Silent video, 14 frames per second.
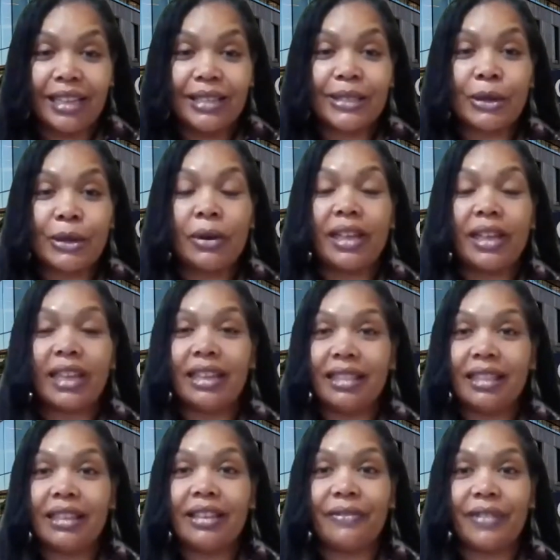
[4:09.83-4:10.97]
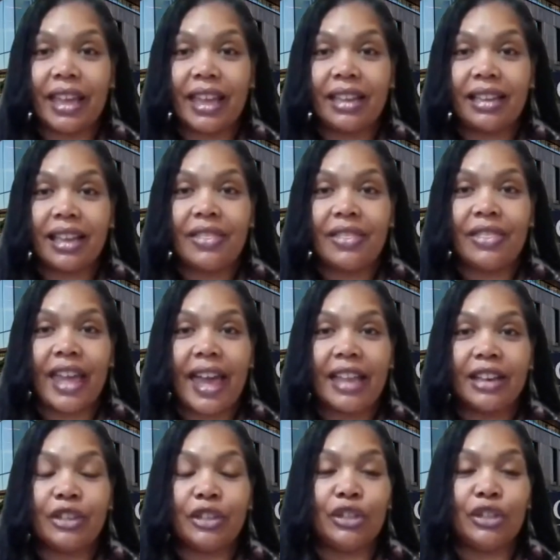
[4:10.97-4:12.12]
So in the event
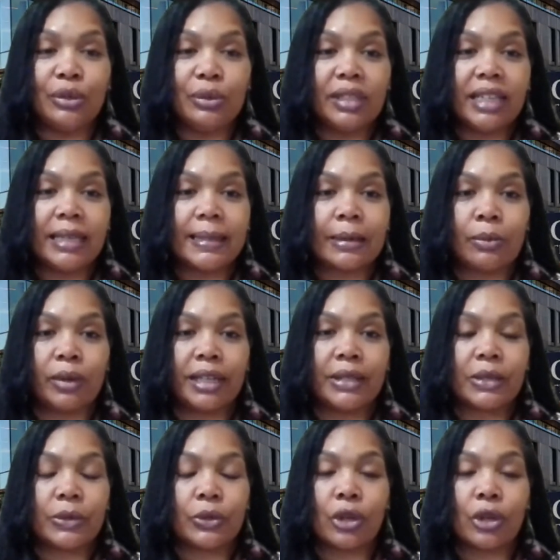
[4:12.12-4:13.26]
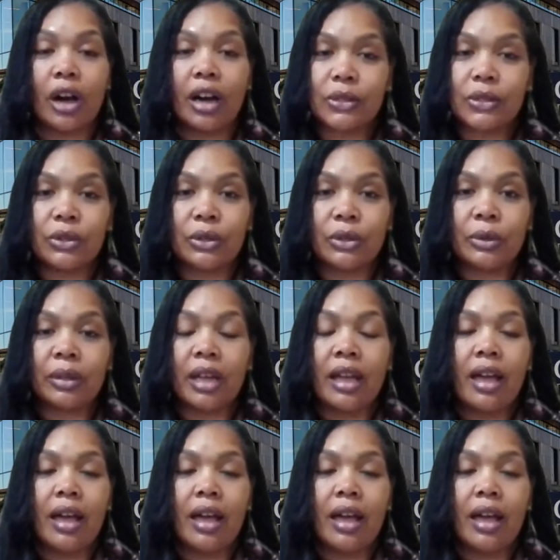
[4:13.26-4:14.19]
that you need someone to talk to